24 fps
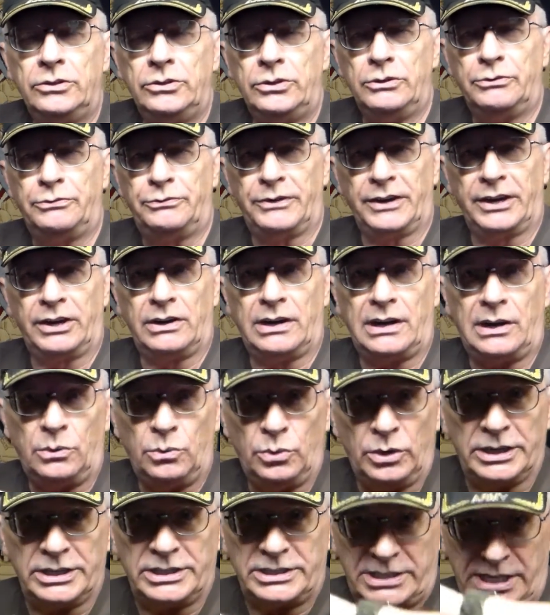You figure out
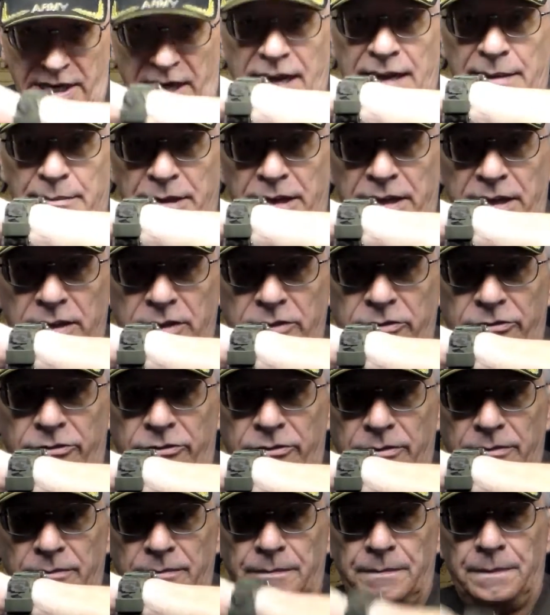what time it is.